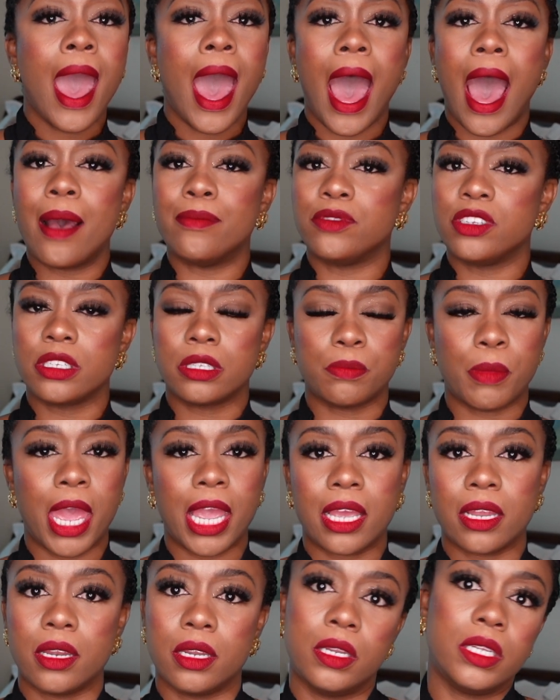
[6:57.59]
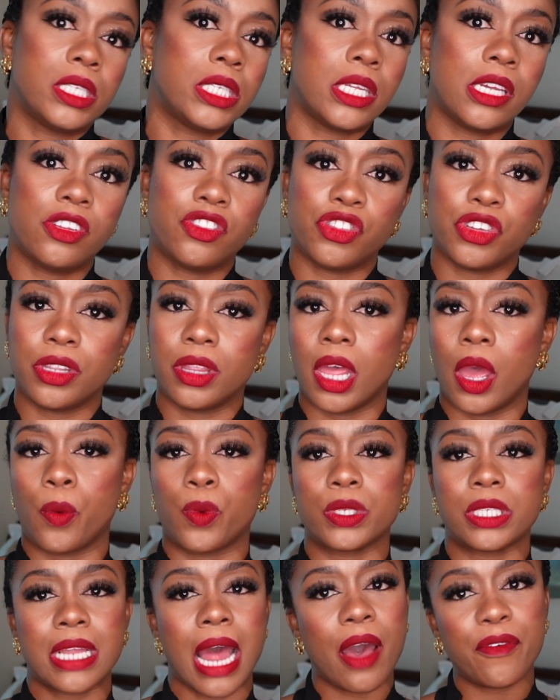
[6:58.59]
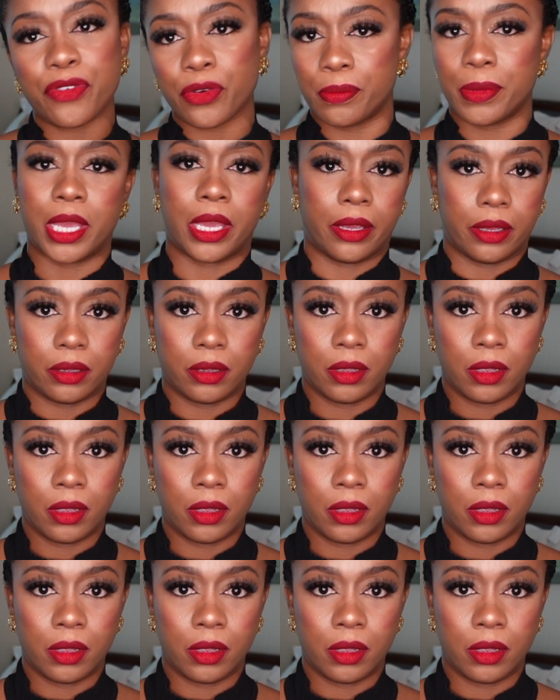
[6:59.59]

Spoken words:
I'm just making a decision that was not for me.